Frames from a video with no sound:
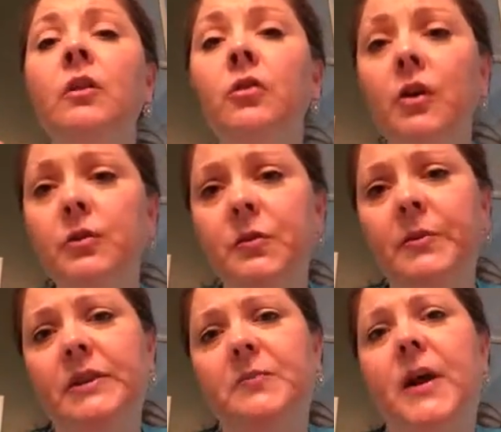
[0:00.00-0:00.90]
Those will
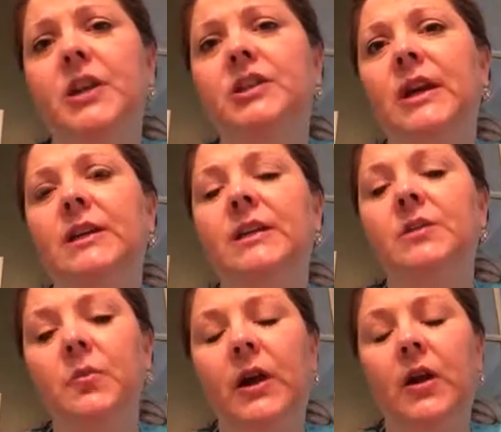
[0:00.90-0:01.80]
be spot checked
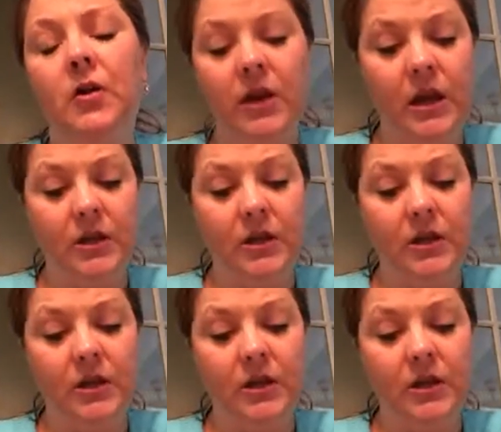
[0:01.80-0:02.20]
as well